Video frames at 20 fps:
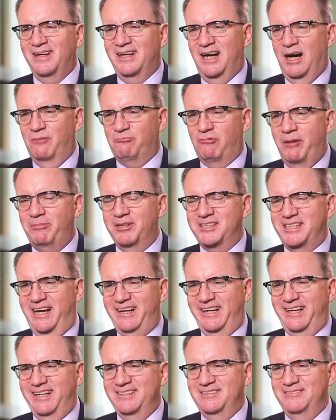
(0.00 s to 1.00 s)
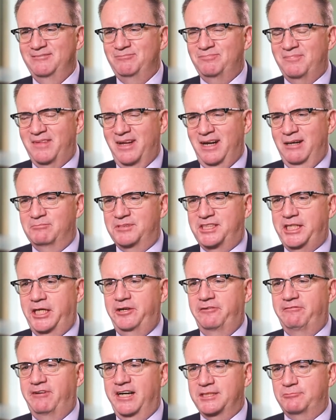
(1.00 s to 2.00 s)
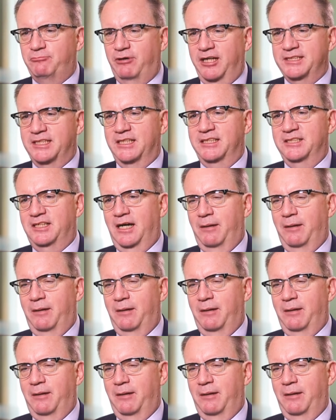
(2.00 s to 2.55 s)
I'm Robert Dunnigan. I'm Senior Vice President